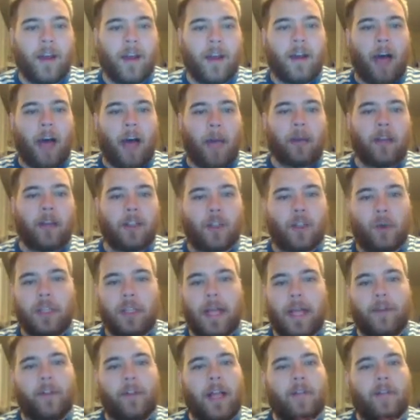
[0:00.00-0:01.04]
I'm gonna do a
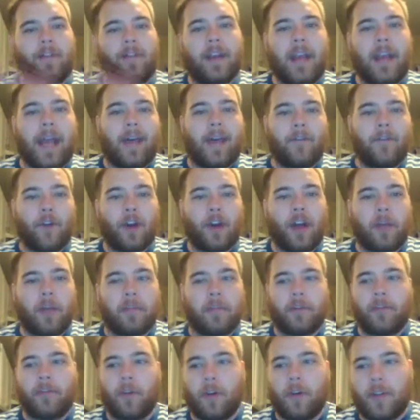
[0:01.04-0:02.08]
level I've never done
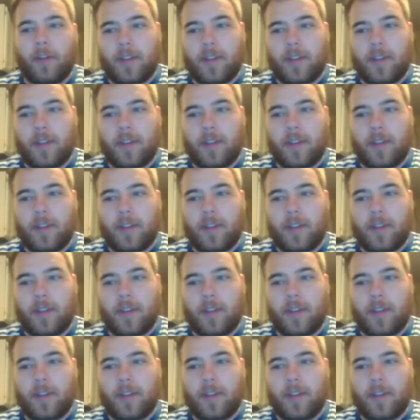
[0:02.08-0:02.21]
before. This